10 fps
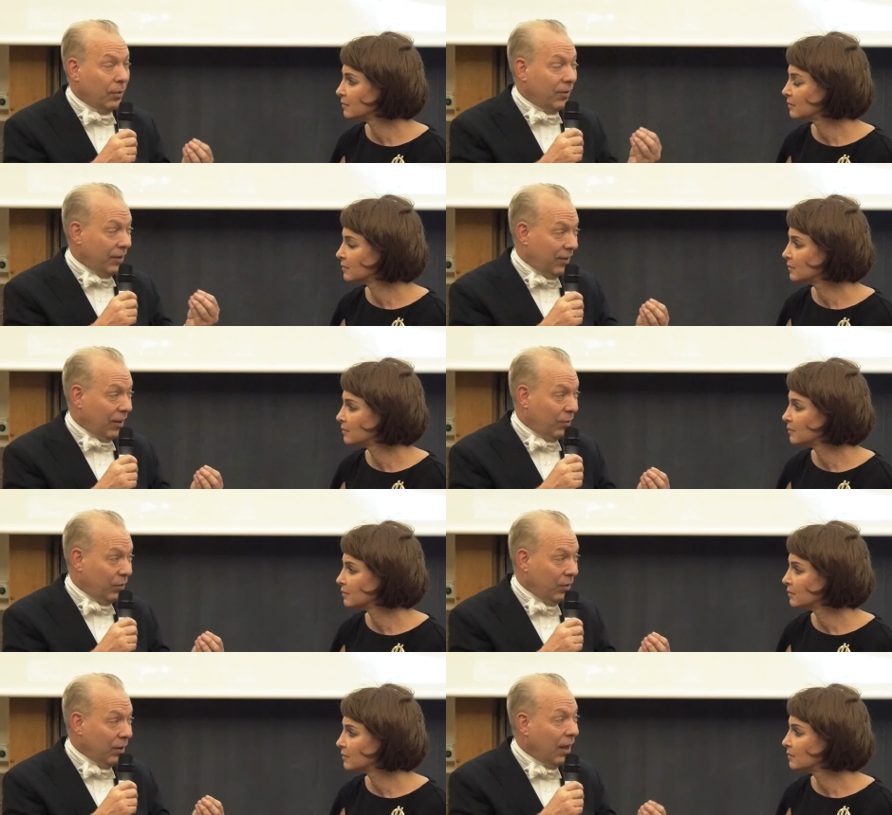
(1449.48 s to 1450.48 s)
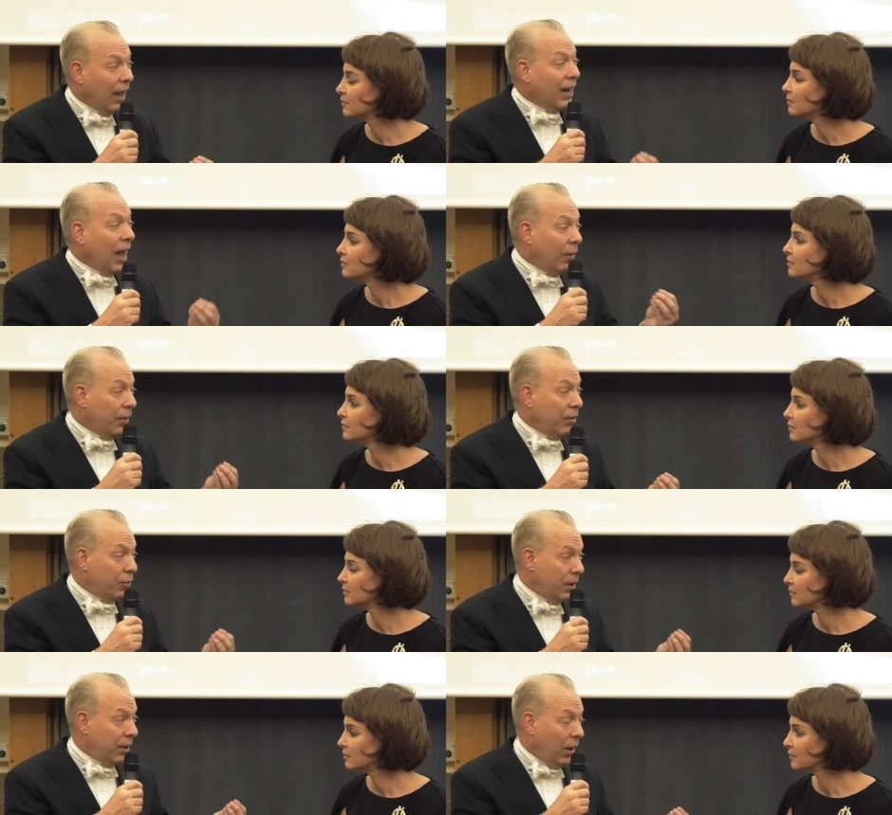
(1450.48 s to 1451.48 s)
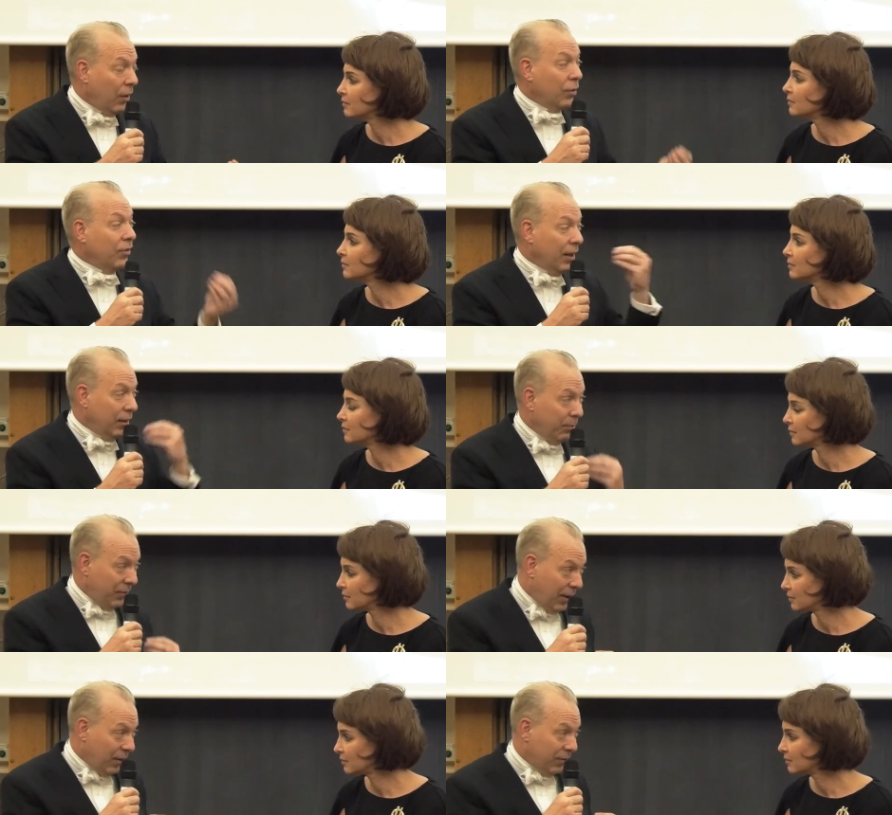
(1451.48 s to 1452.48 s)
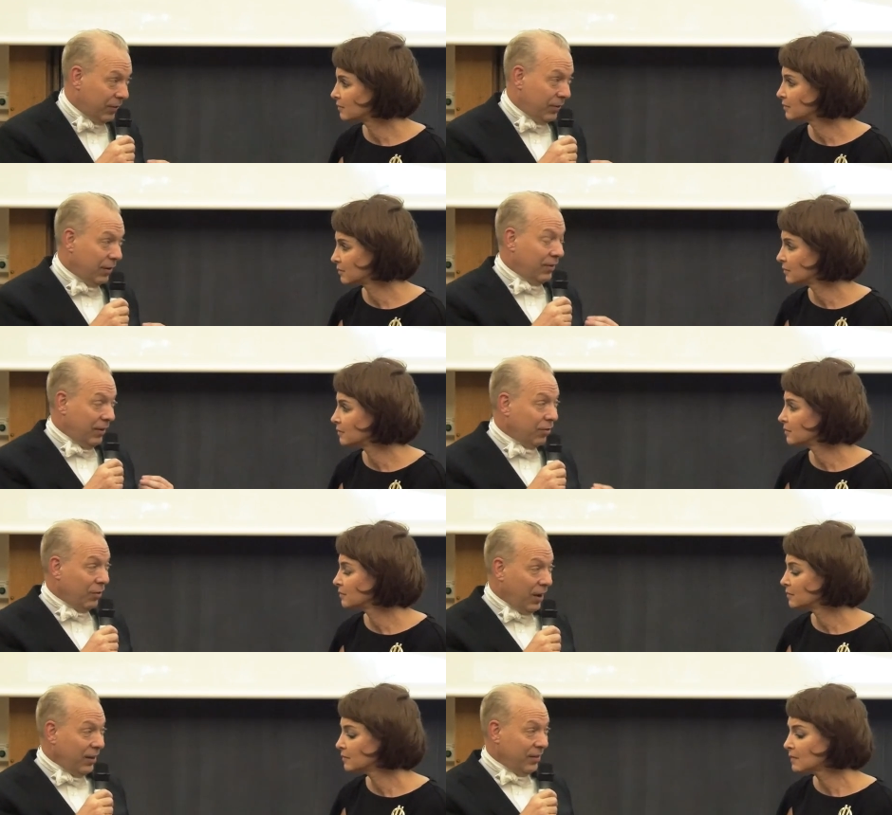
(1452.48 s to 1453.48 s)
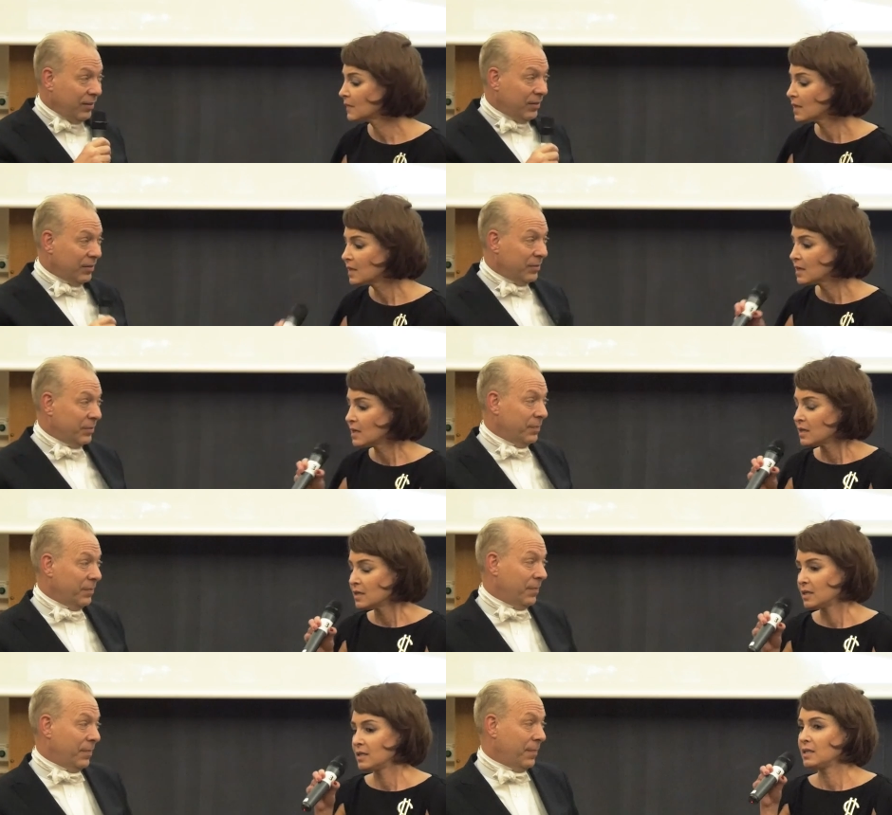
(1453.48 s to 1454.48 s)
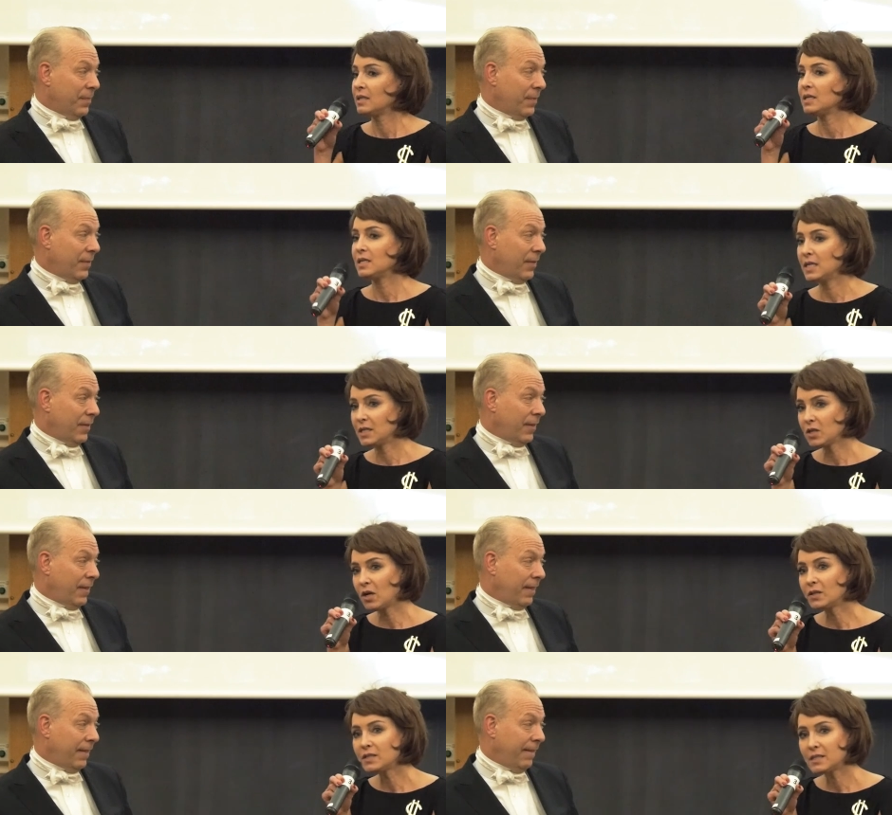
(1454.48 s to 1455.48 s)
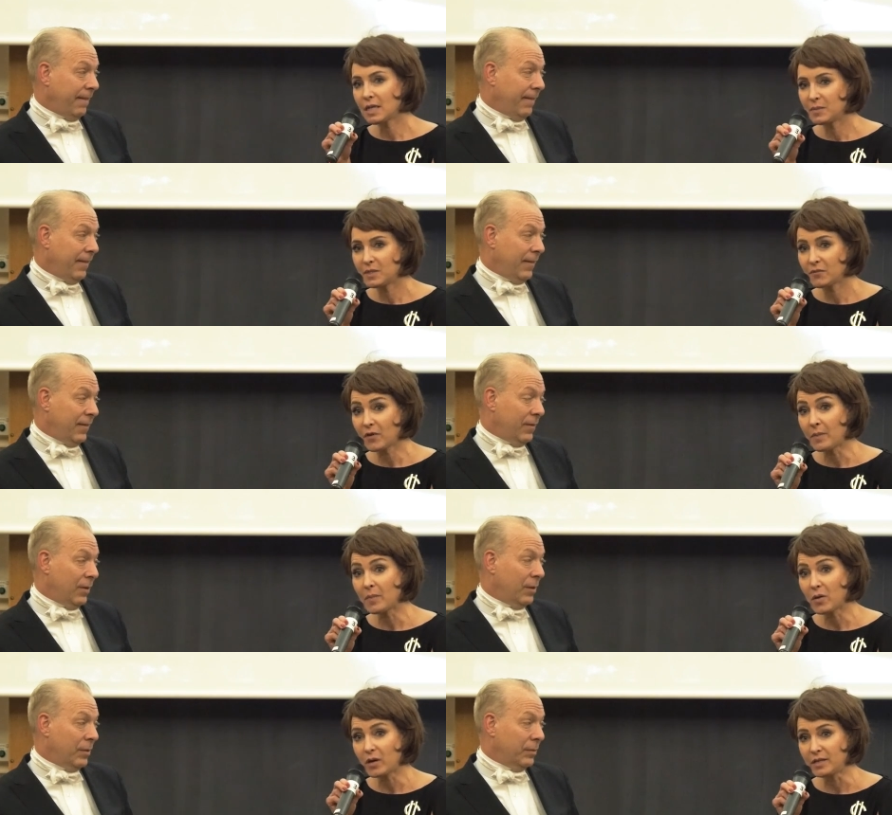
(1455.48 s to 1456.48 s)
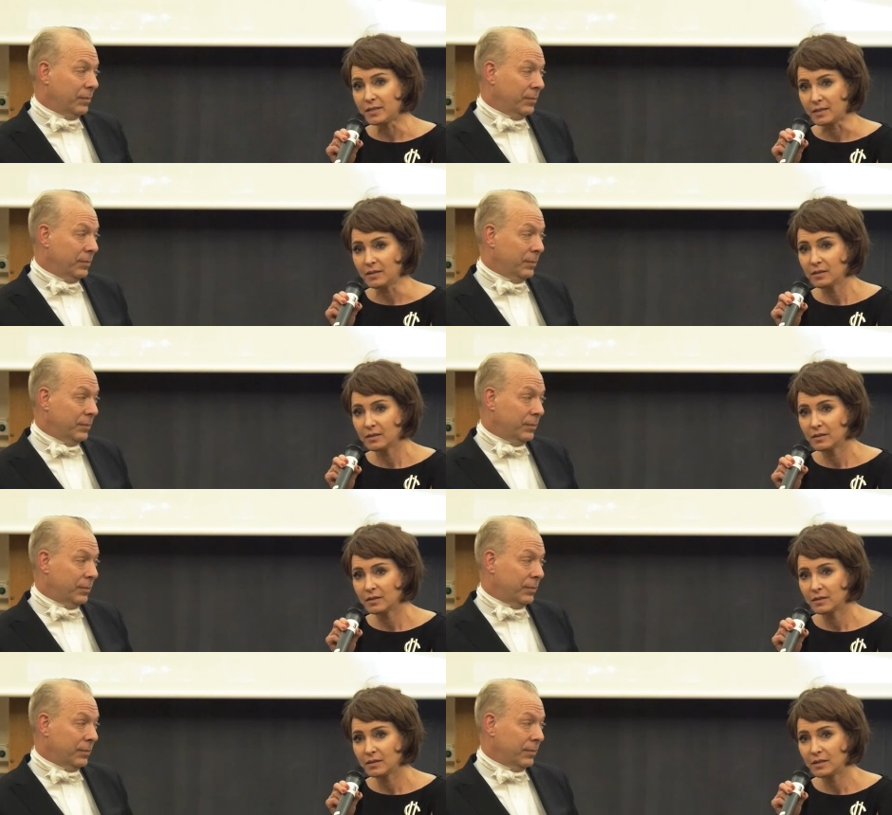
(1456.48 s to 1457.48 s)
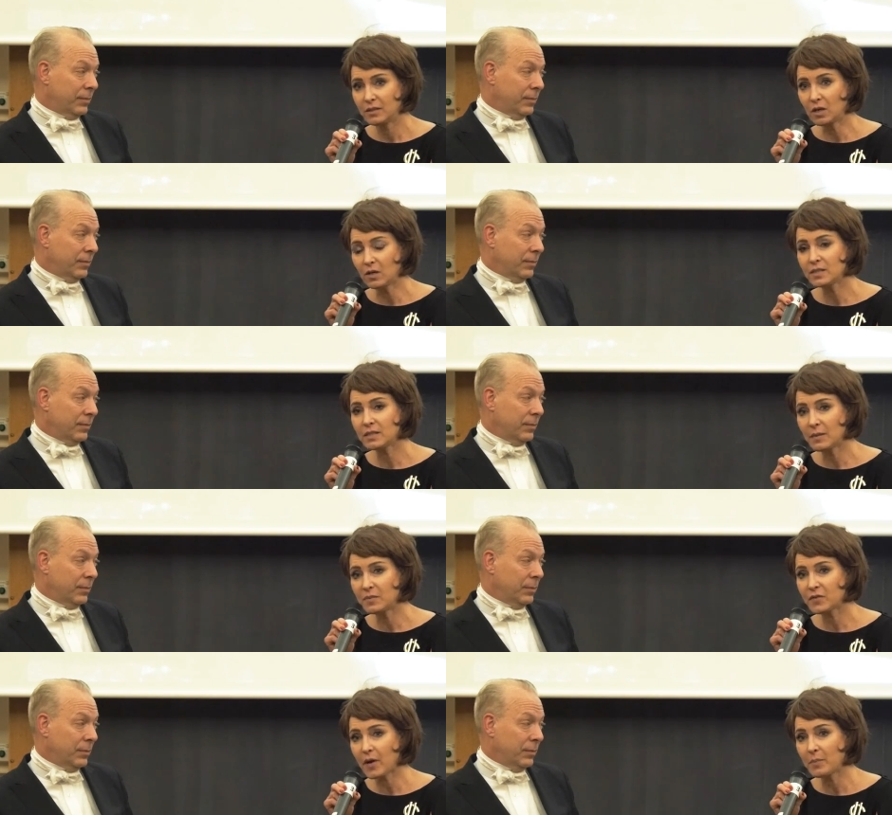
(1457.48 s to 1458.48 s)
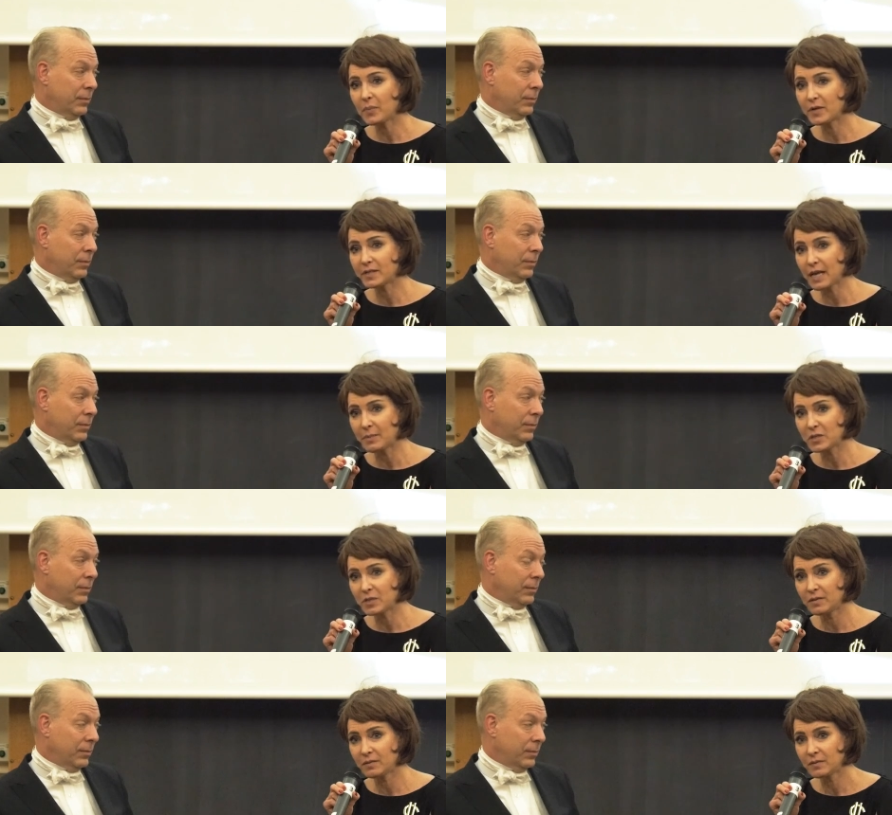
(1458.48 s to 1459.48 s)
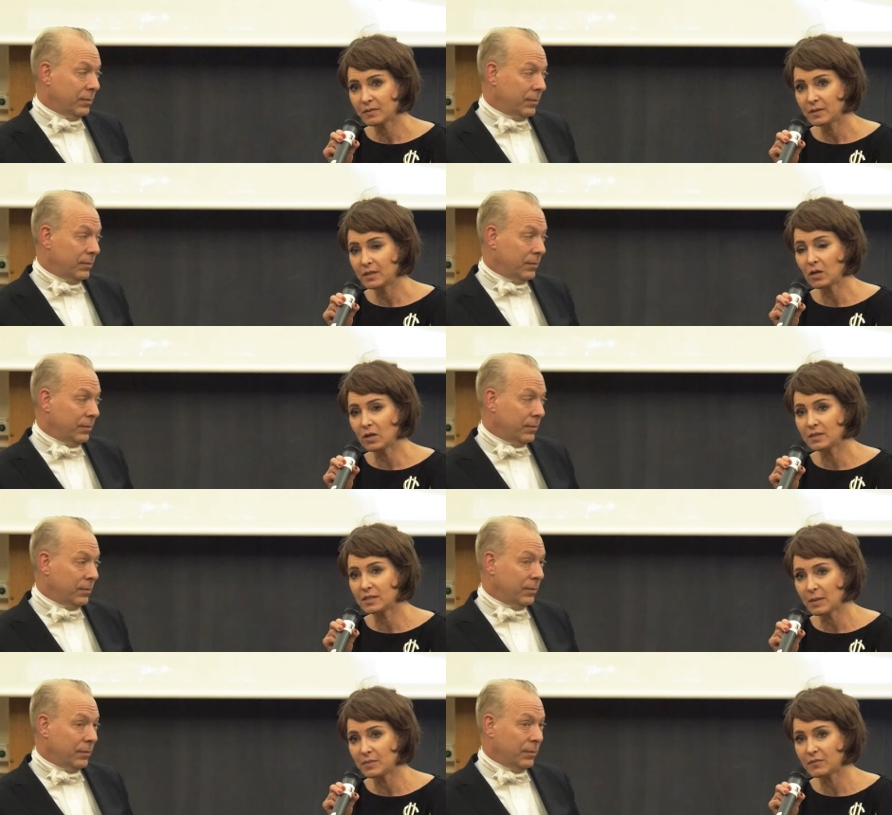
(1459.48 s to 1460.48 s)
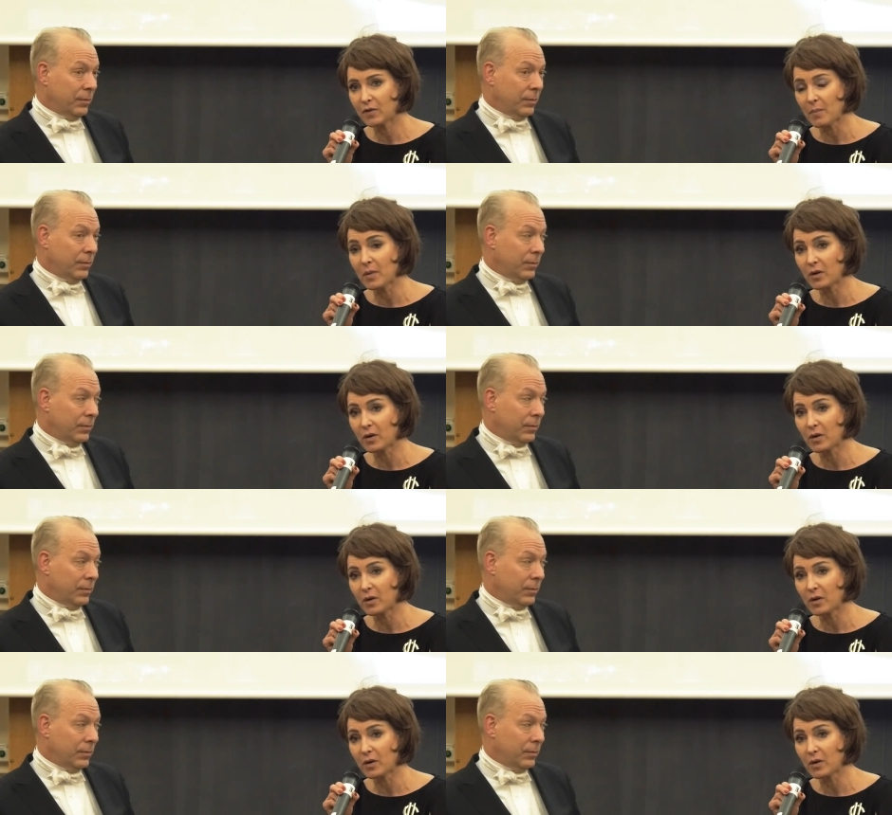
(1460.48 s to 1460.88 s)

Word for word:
Speaker 1: it was successful and how they treated others and themselves. Is this right?
Speaker 2: It all stems from reason. It all stems from perception. It all stems from